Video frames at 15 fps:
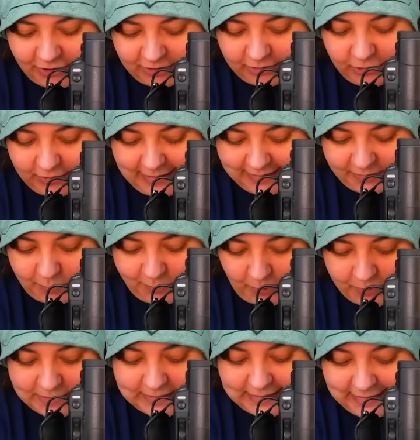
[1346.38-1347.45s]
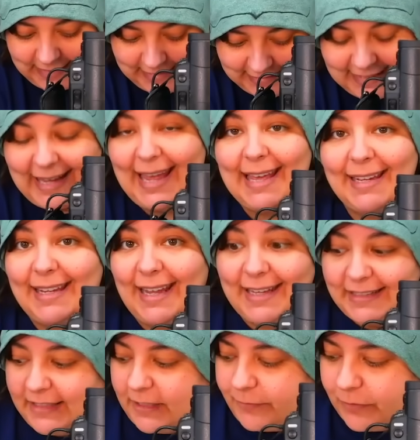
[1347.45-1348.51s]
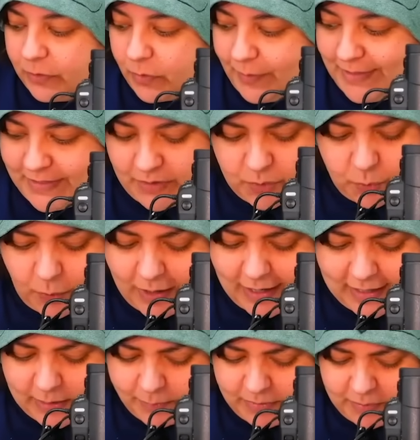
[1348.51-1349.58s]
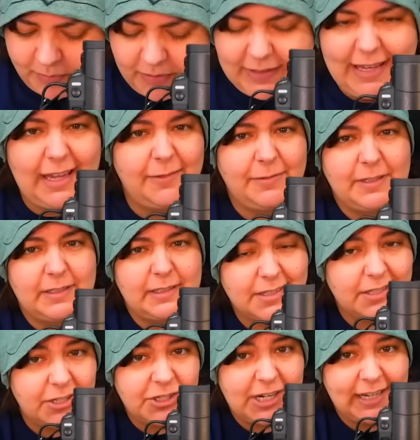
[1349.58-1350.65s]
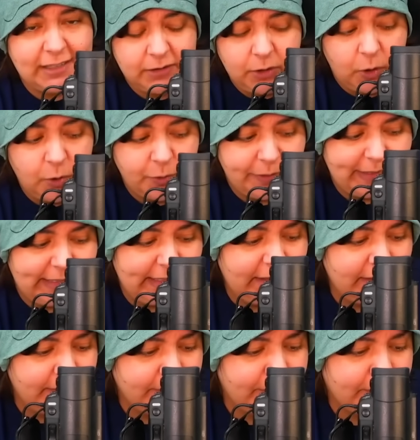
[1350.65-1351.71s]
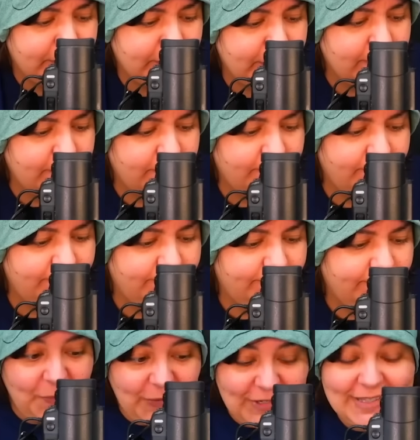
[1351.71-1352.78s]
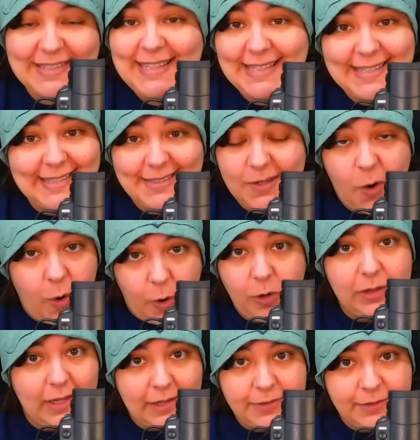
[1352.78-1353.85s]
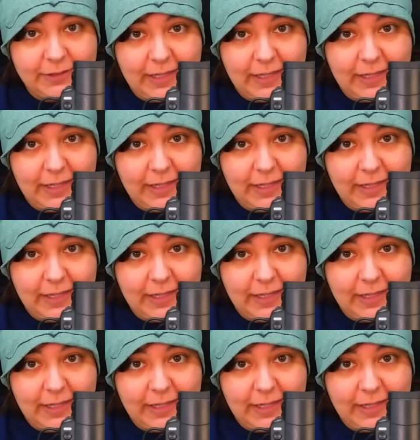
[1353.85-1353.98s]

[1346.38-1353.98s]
could look at the posting again and give you the reasons why people gave it such a low rating. Because this is a whole other